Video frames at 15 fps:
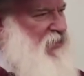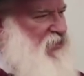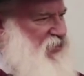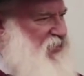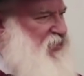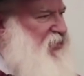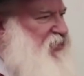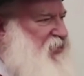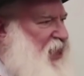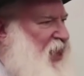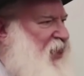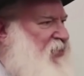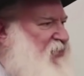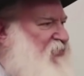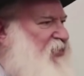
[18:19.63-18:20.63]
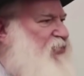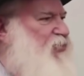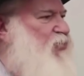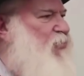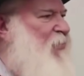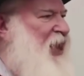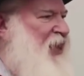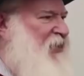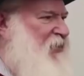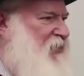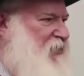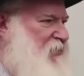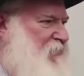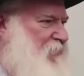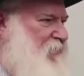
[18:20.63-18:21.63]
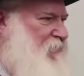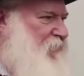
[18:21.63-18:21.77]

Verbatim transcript: this is a sign of his humanity.